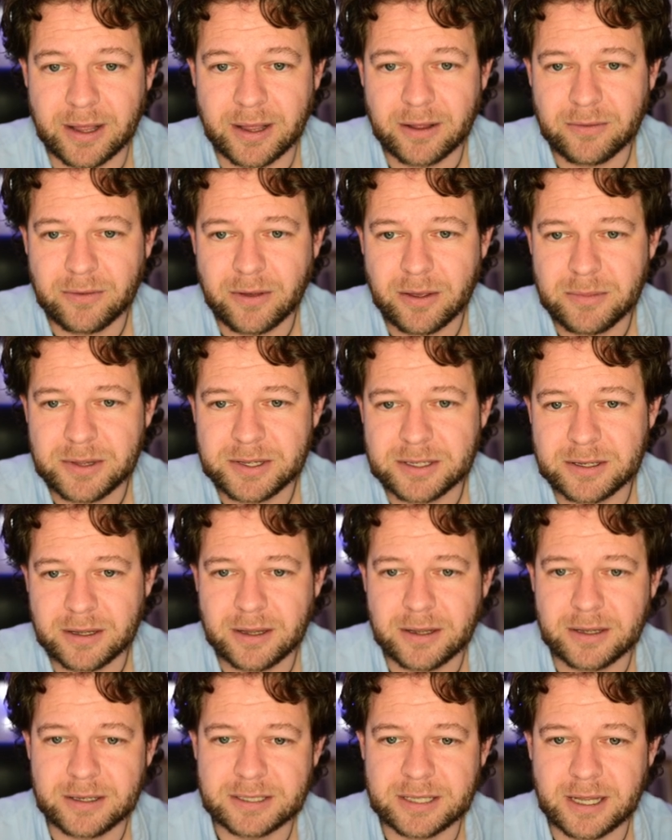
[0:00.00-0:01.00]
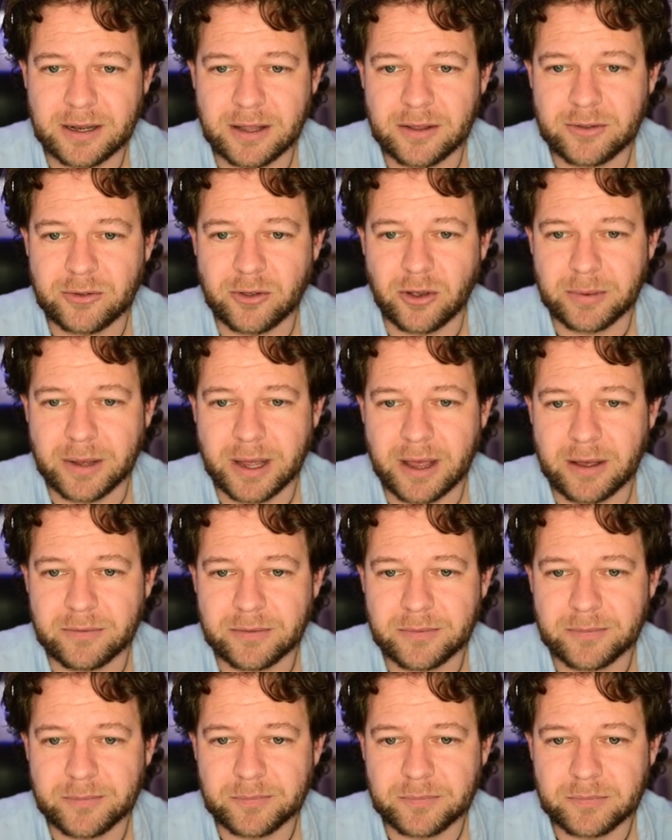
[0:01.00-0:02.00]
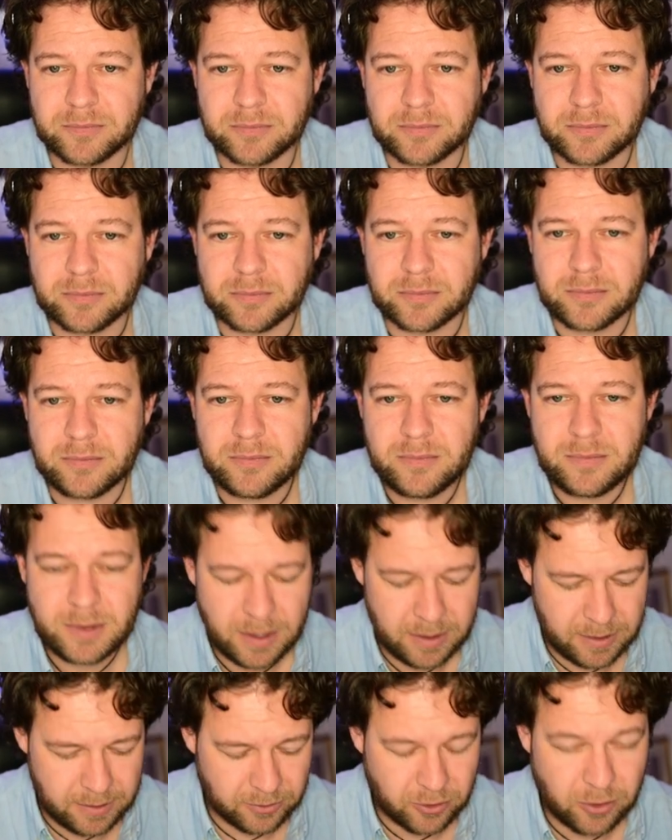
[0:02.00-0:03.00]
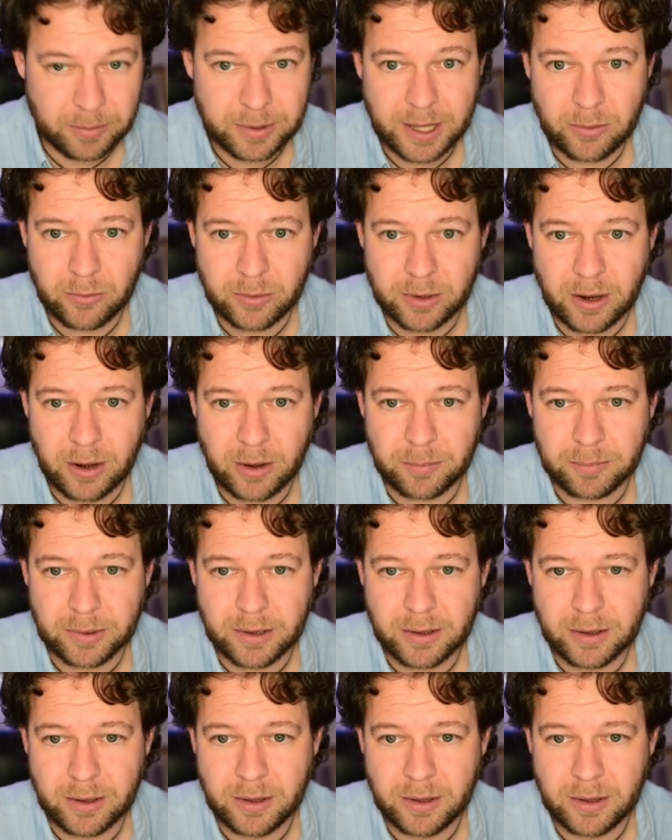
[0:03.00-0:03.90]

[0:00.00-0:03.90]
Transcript: Have I missed a cell at the top? I have. Copy that one up.